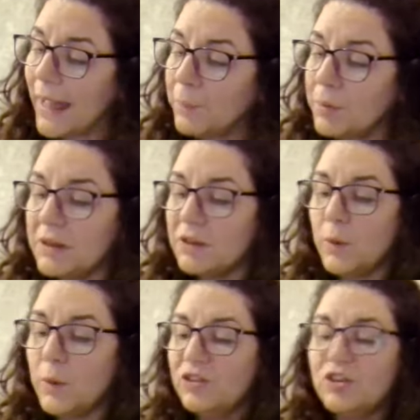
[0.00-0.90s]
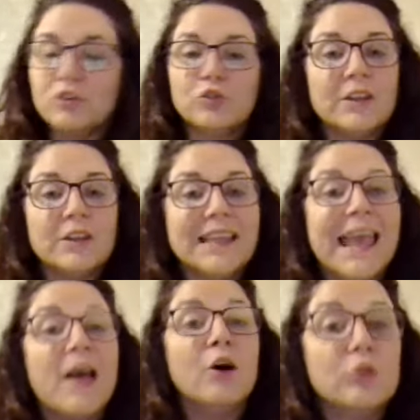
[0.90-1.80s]
happens when children
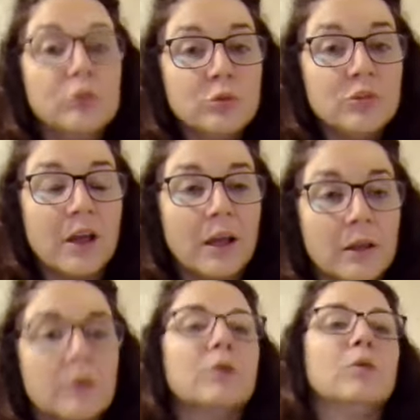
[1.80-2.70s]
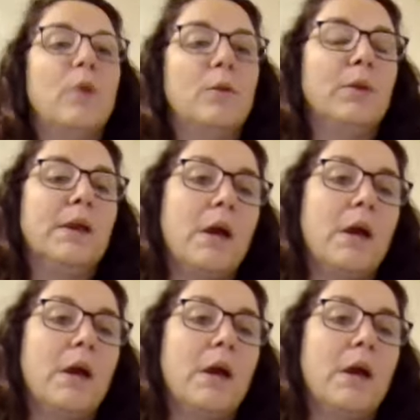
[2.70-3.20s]
get older when we